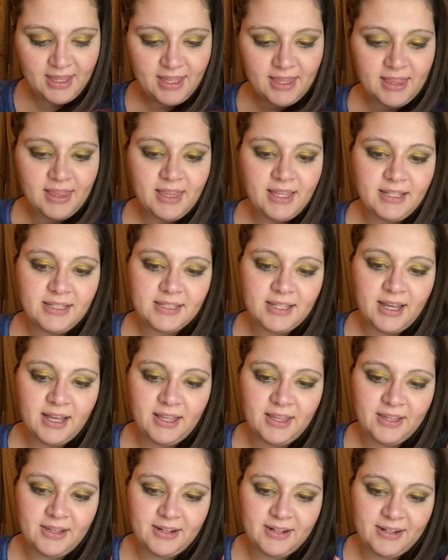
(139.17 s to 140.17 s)
this
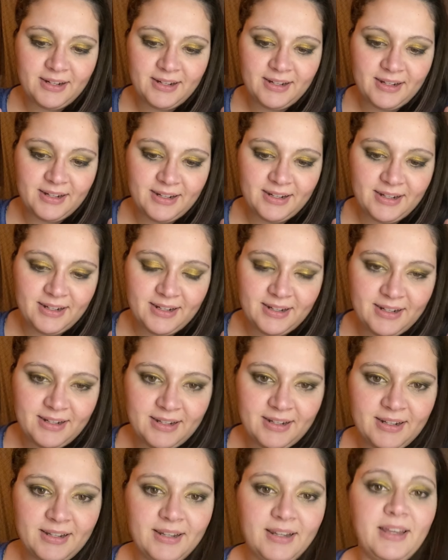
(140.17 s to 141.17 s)
color,
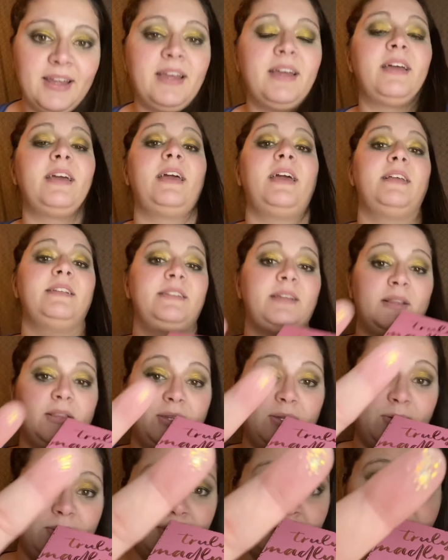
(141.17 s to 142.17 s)
it's a
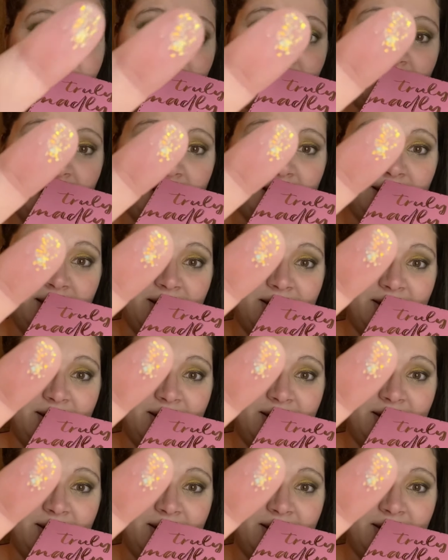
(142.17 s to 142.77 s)
loose glitter.